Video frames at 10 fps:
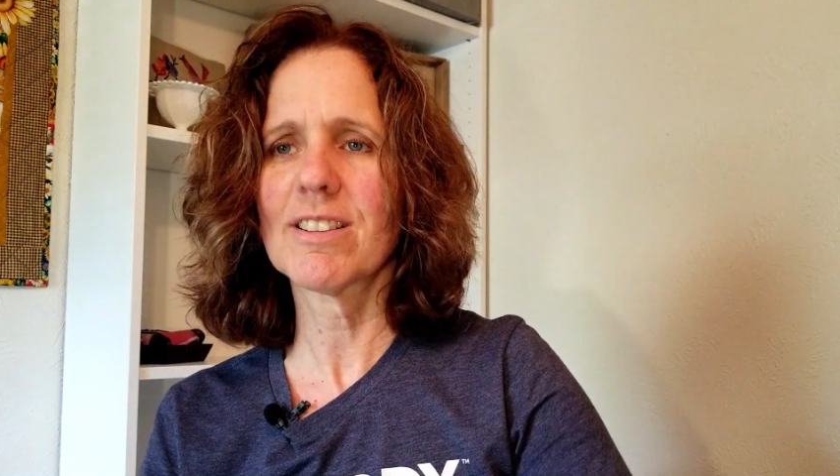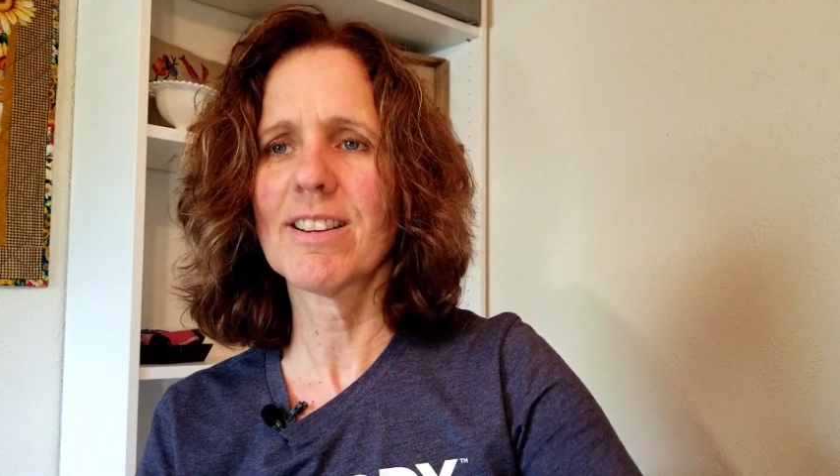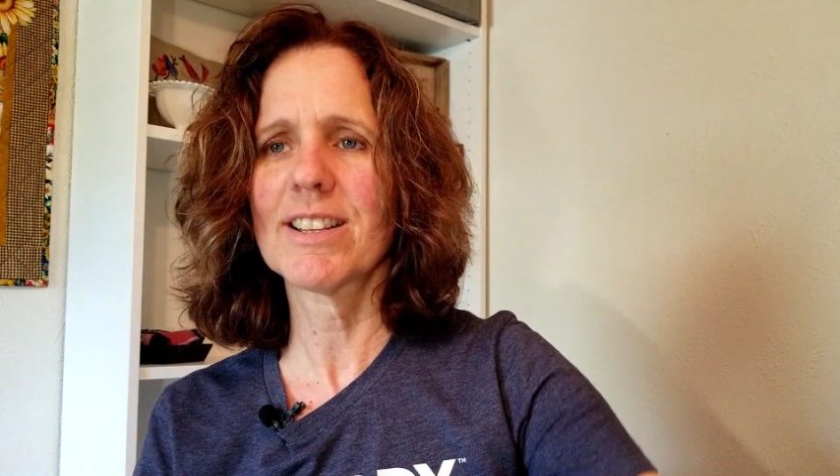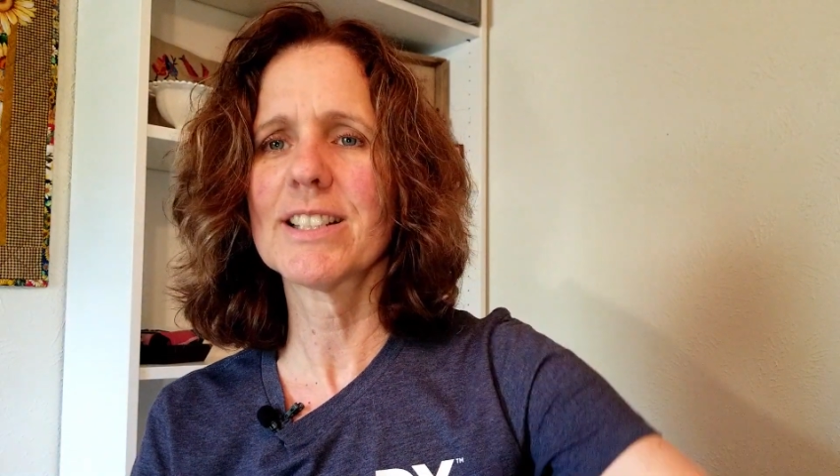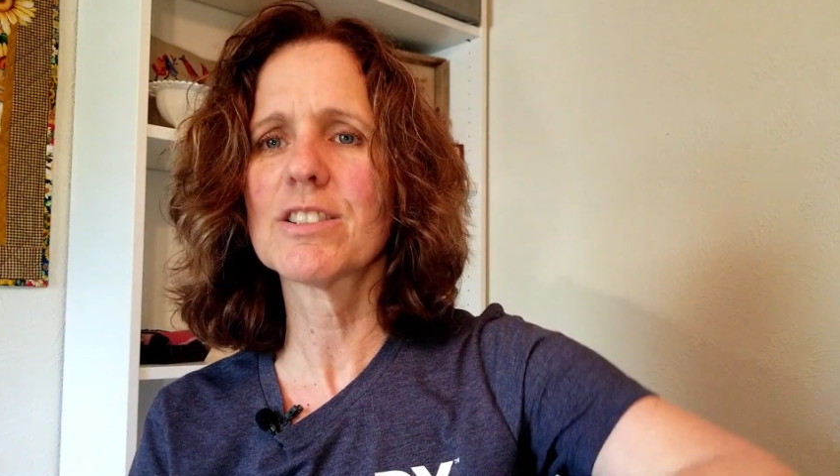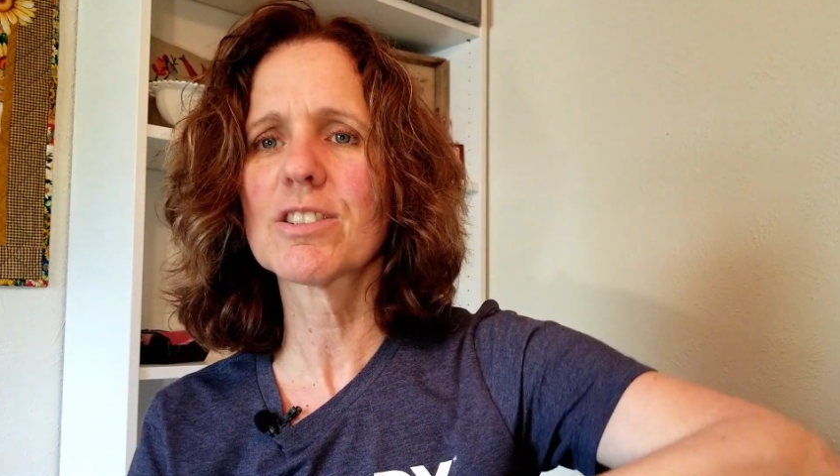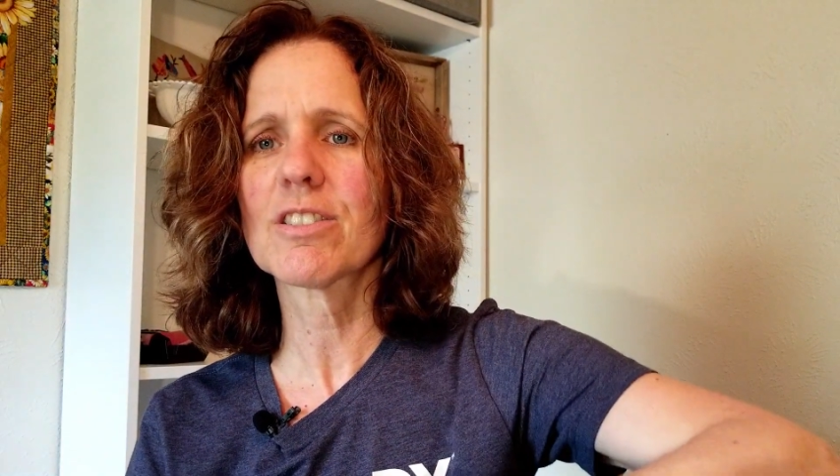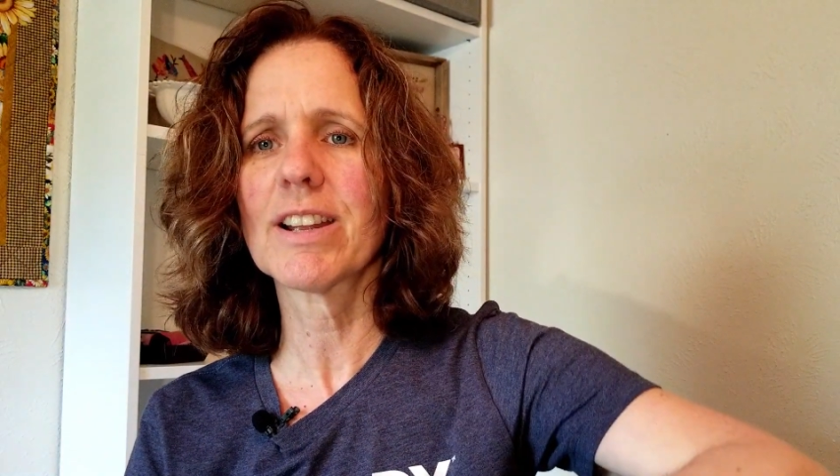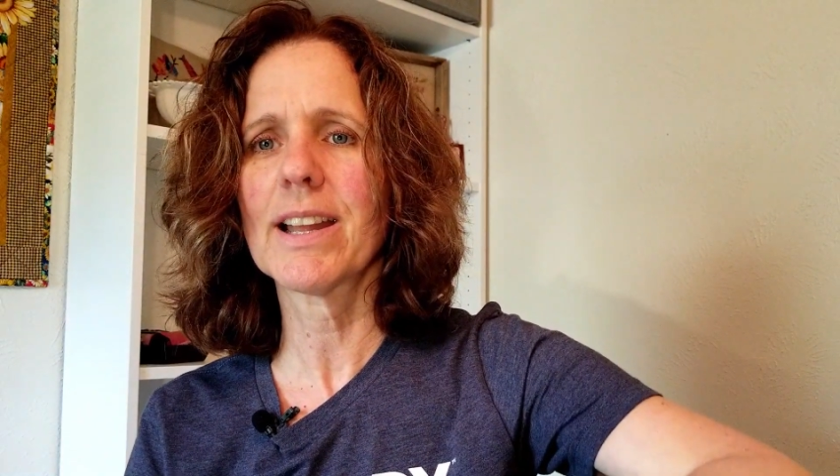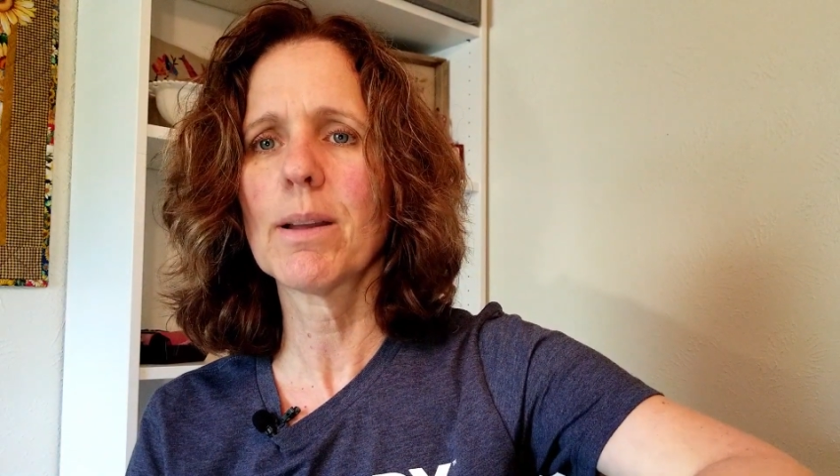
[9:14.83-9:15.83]
on
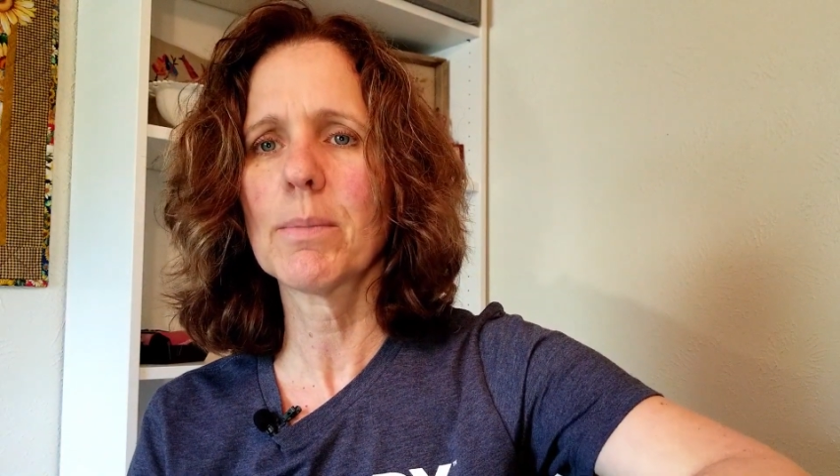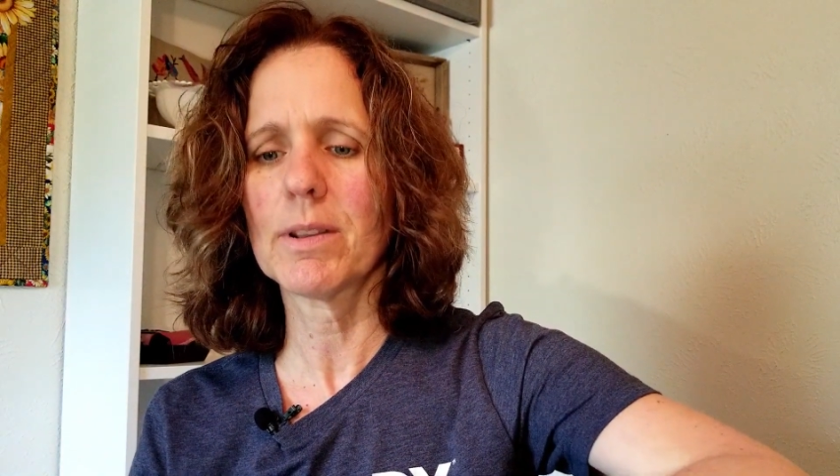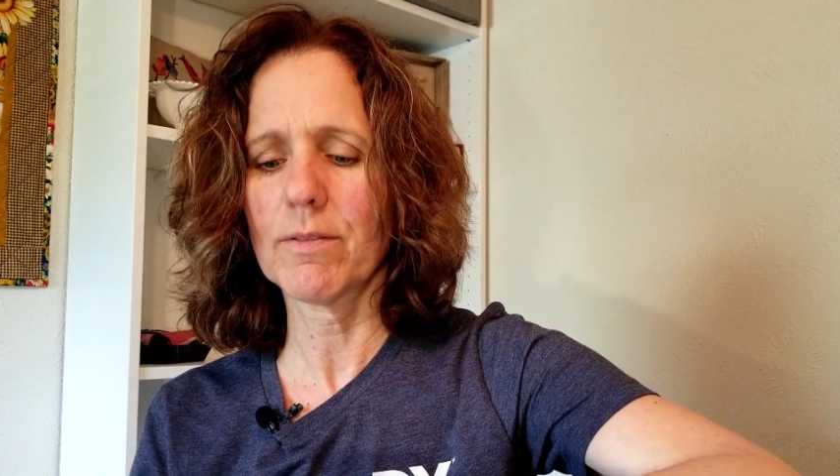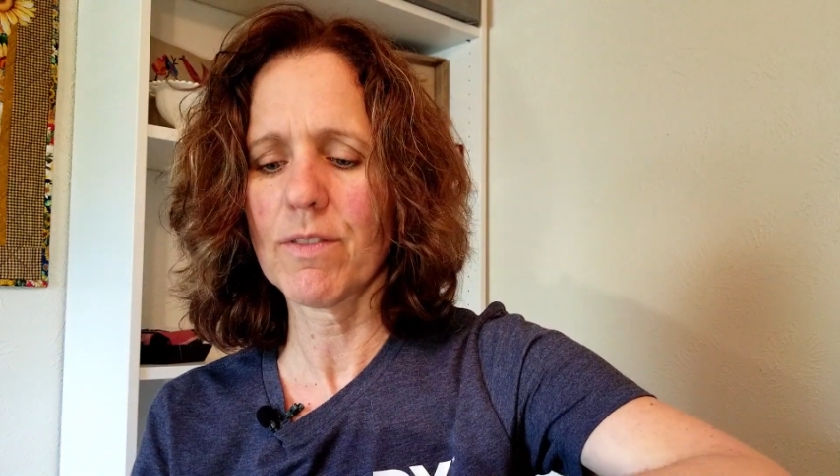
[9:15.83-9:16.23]
Instagram and